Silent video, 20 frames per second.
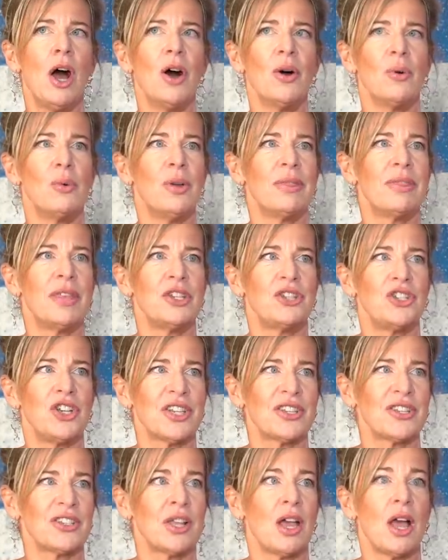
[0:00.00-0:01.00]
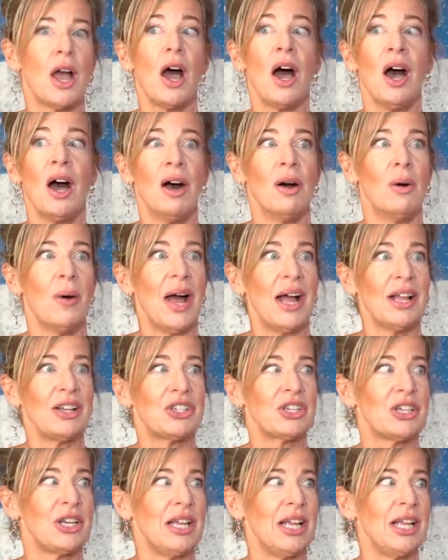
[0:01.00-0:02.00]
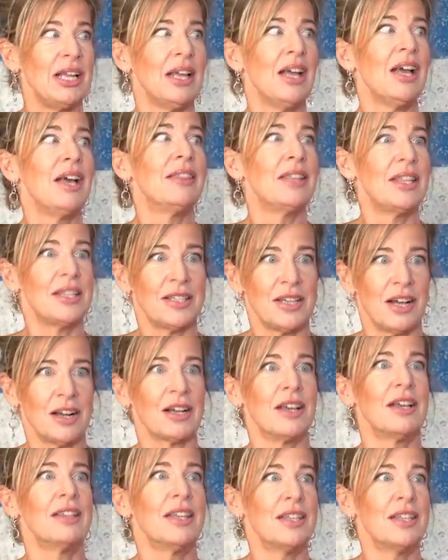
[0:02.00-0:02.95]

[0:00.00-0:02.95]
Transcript: Oh, there's just, oh, actually, there's Tucker.